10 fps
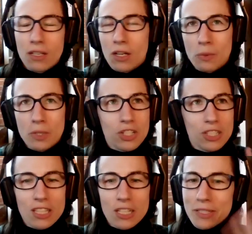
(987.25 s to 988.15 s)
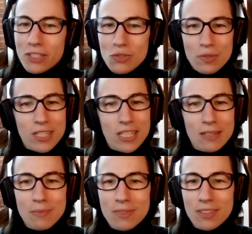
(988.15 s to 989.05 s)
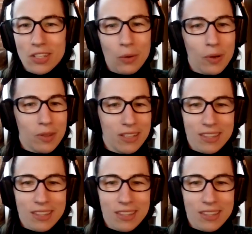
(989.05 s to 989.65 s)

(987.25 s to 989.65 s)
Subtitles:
originally there was a dream, and